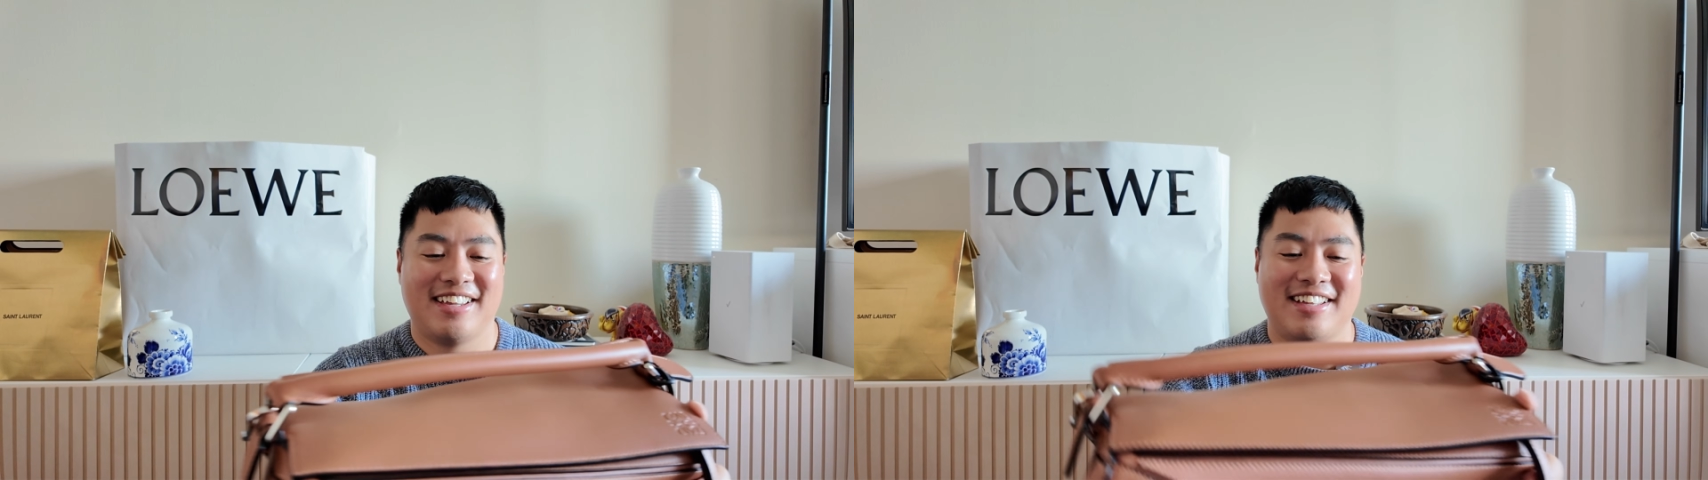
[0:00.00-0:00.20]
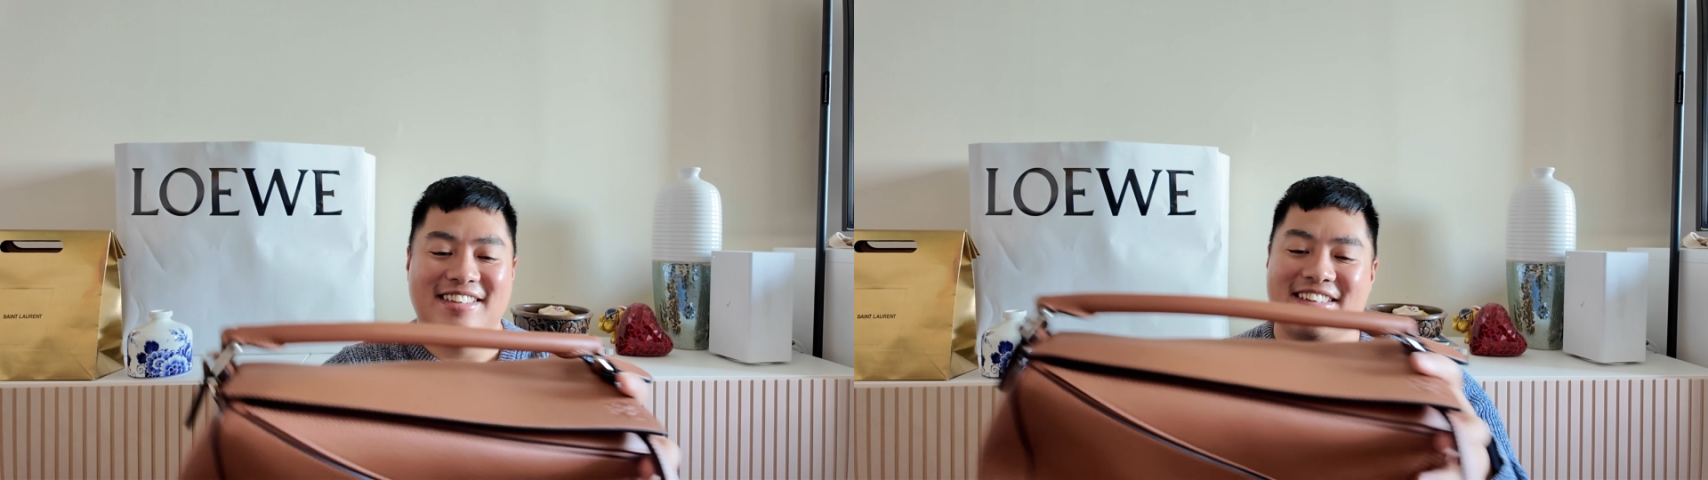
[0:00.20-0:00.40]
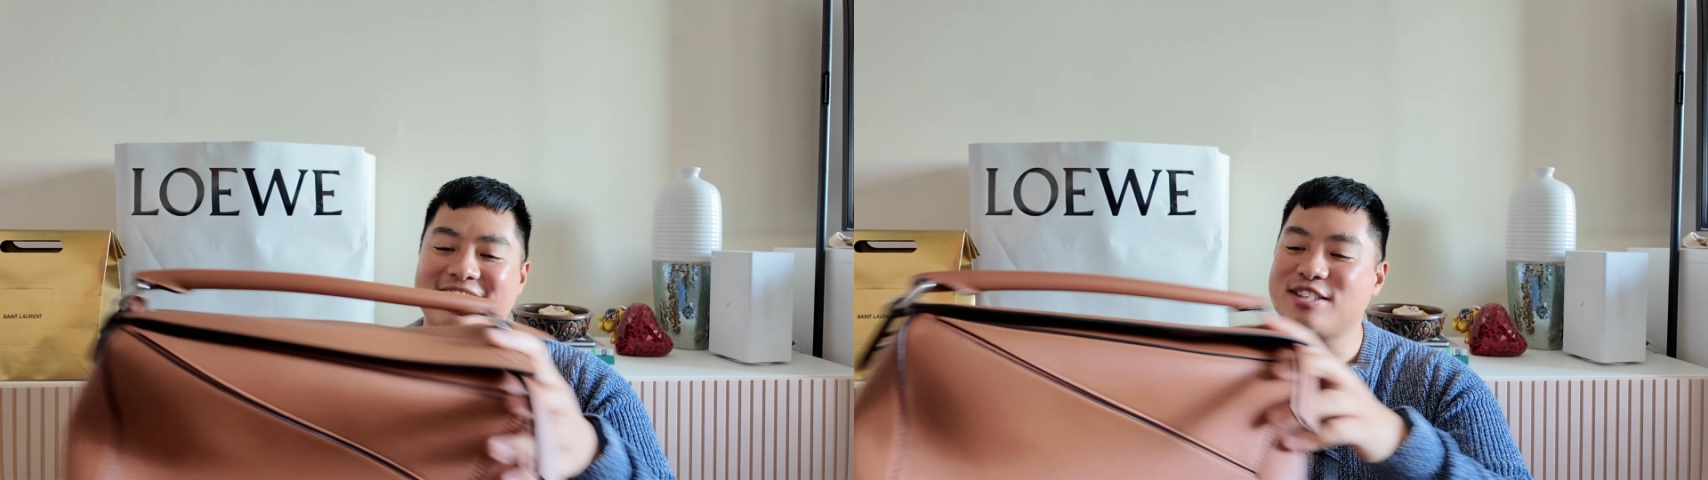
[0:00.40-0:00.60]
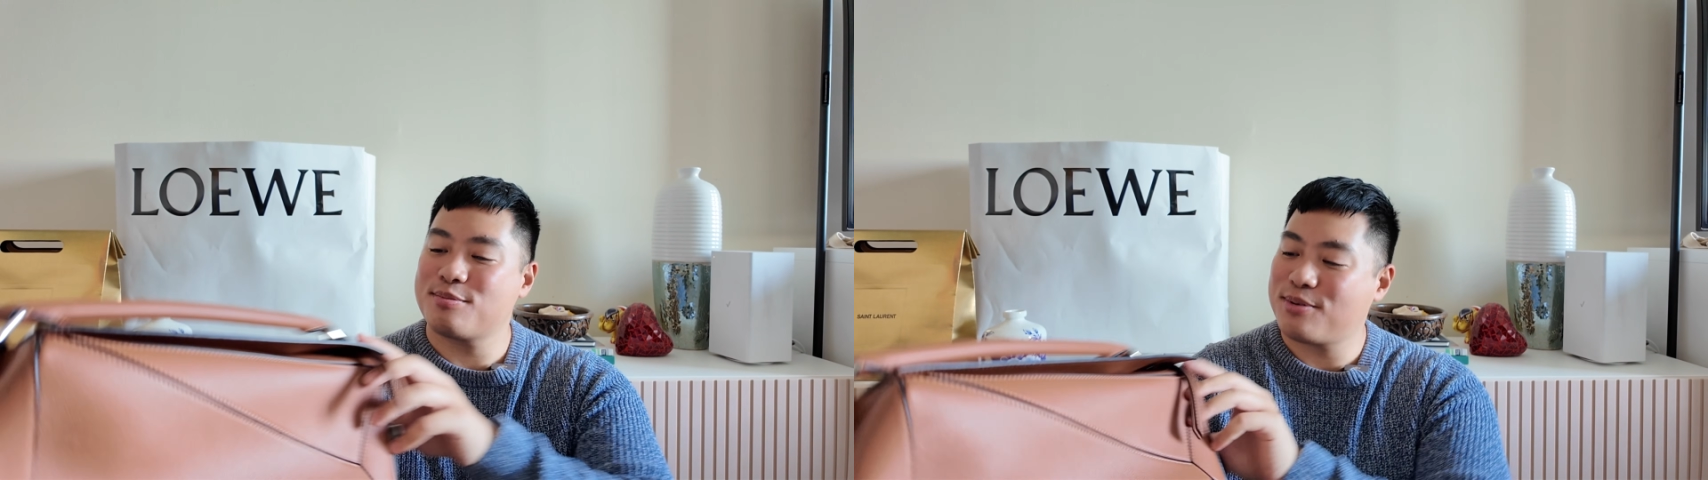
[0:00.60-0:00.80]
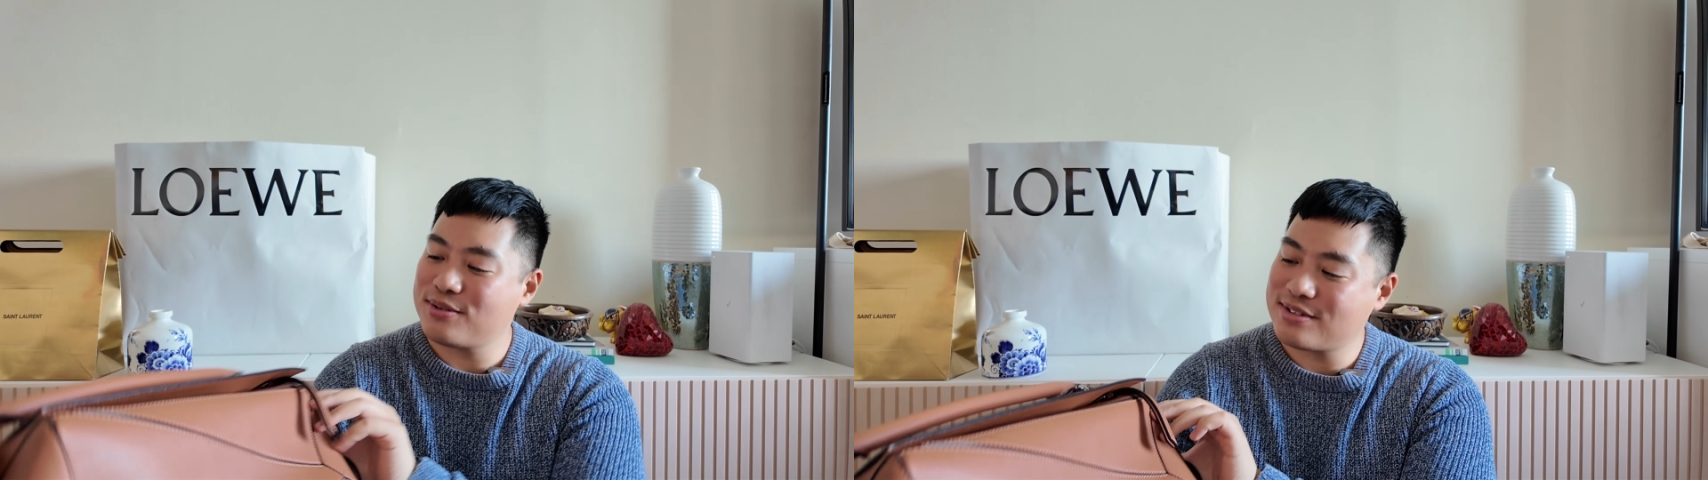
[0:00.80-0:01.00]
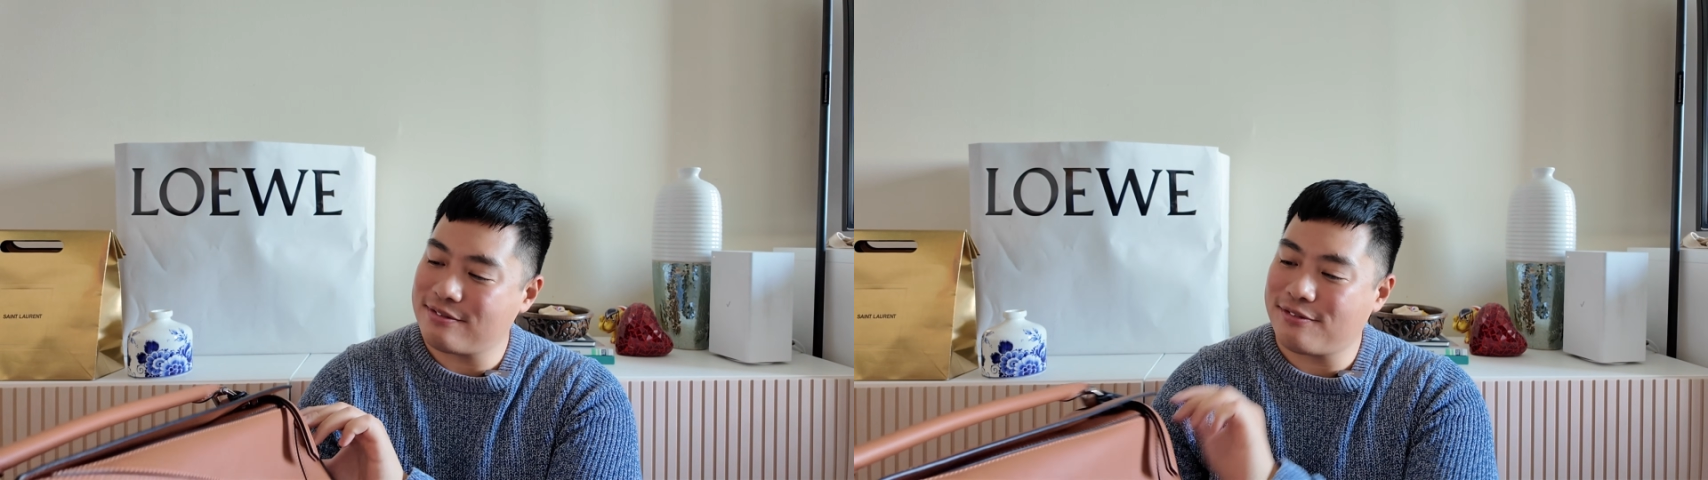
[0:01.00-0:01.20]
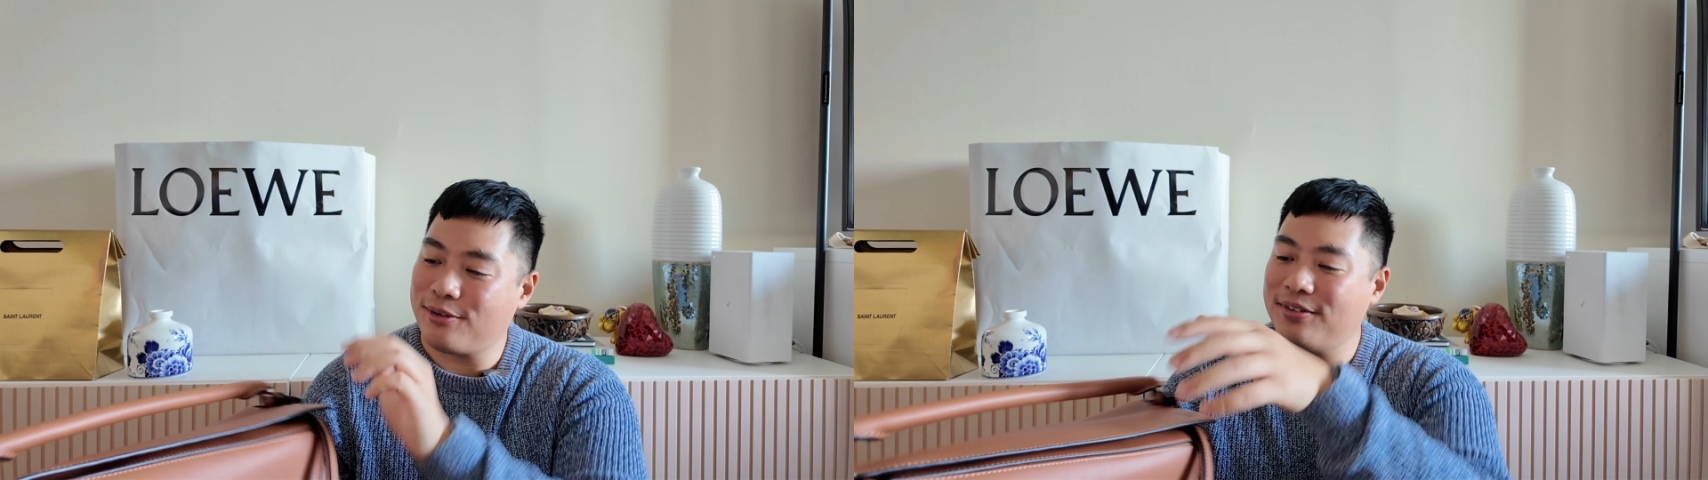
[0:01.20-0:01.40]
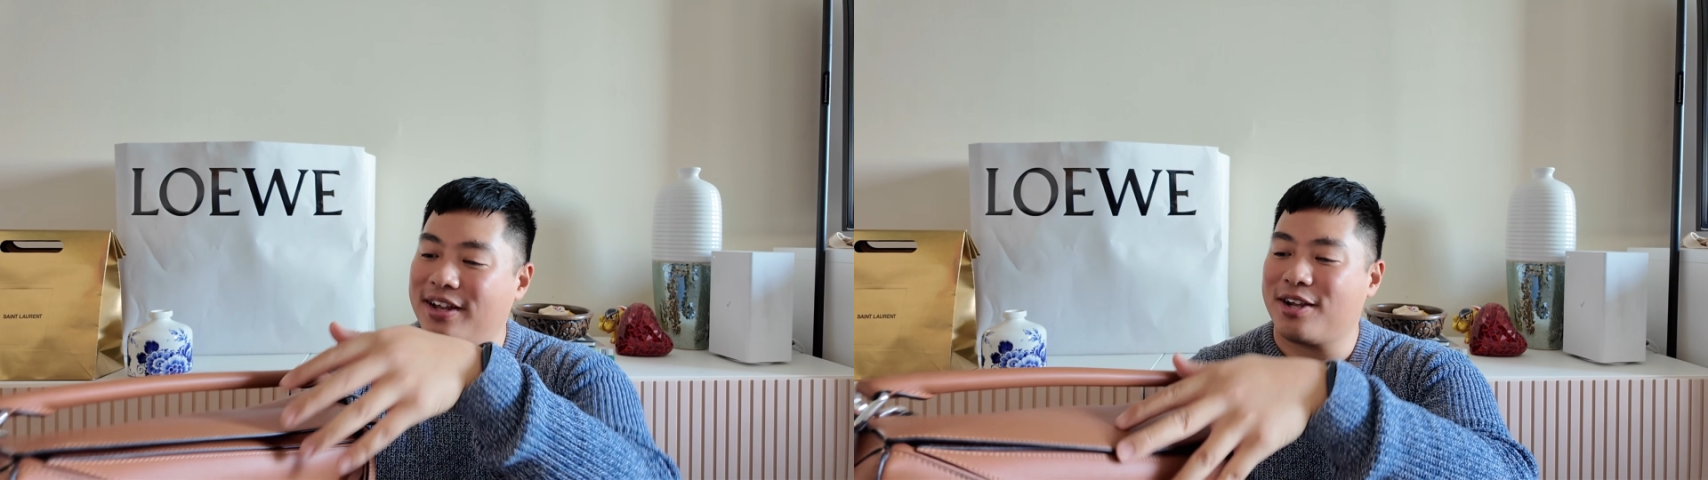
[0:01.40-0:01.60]
It says it's supposed to
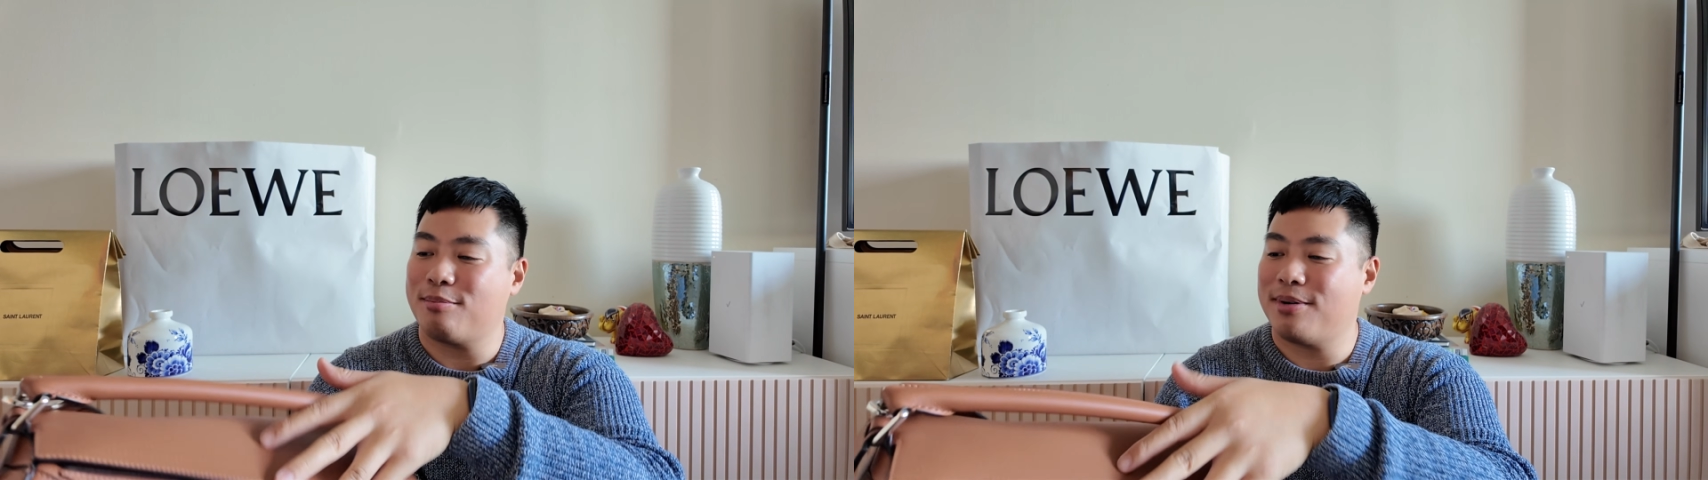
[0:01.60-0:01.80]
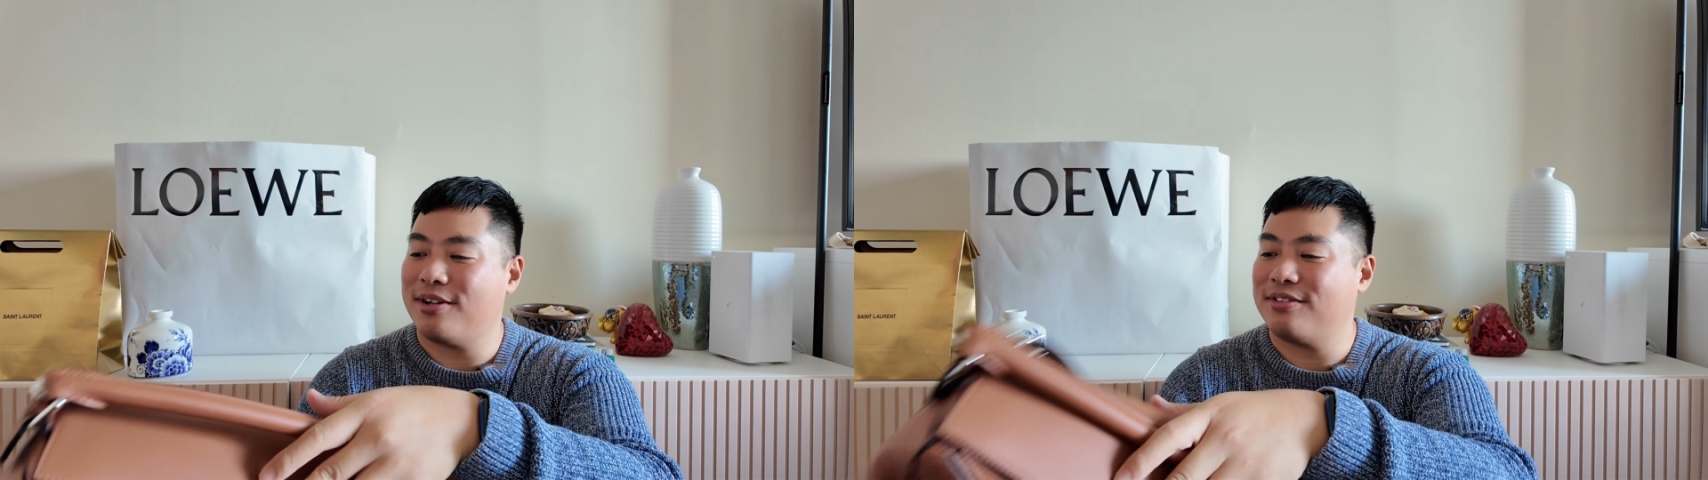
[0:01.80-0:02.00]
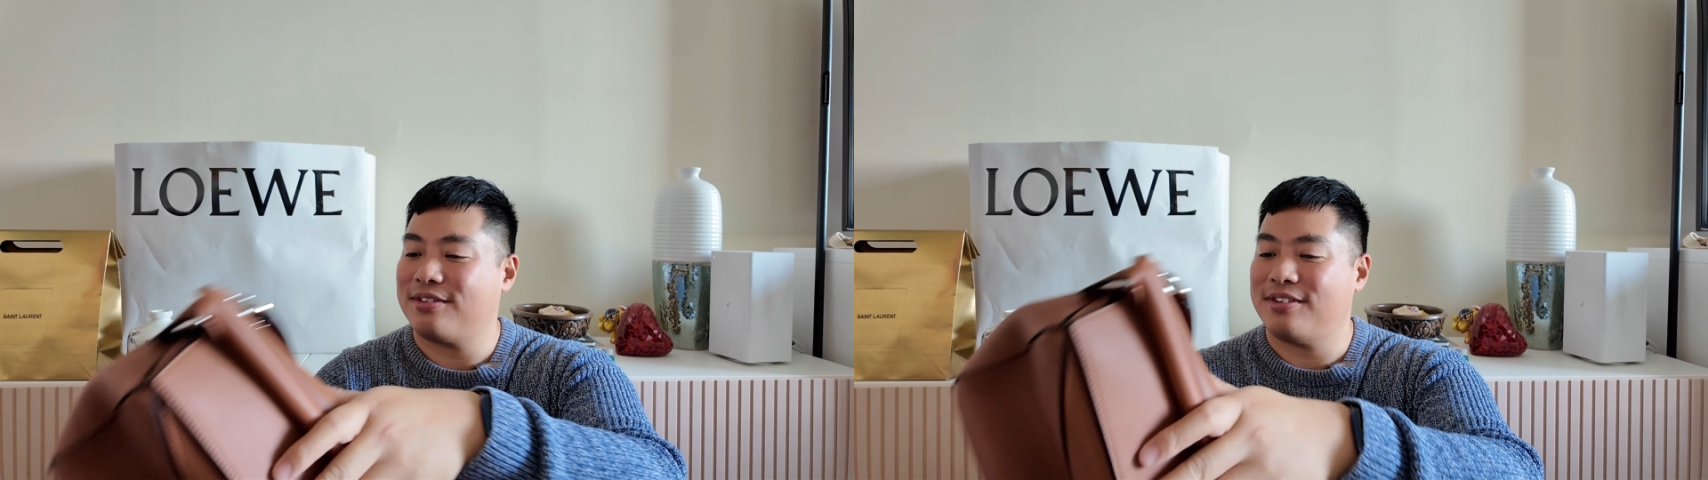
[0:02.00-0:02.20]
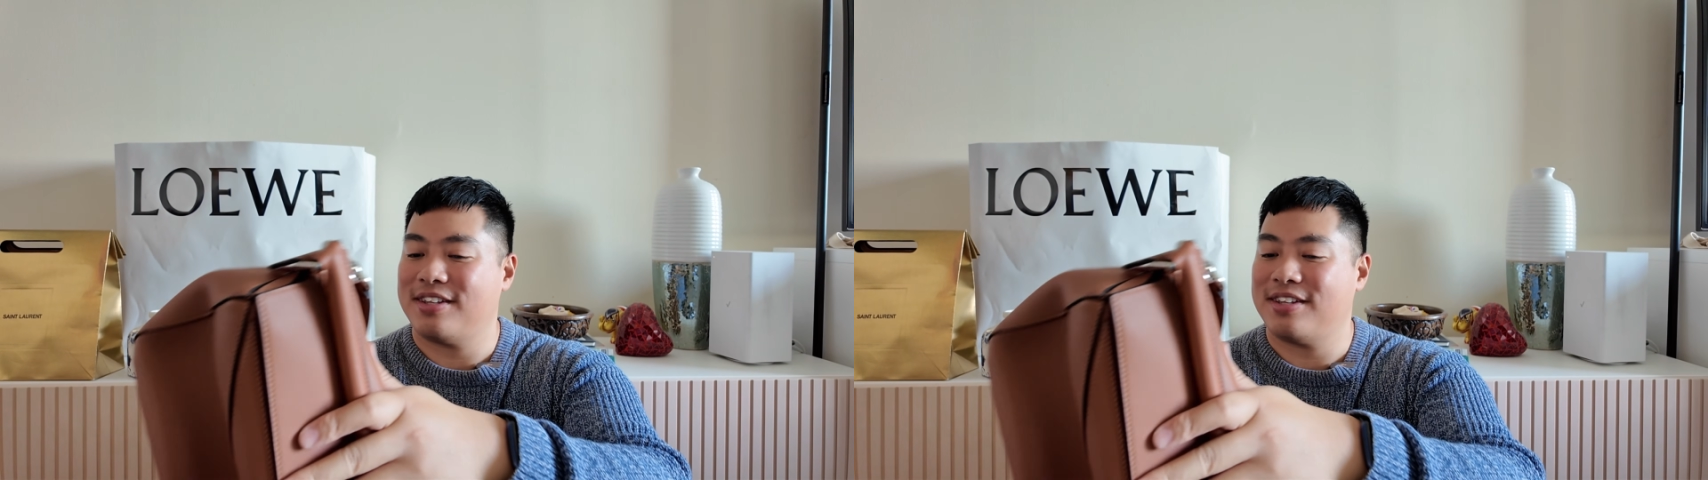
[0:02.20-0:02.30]
fold like a puzzle.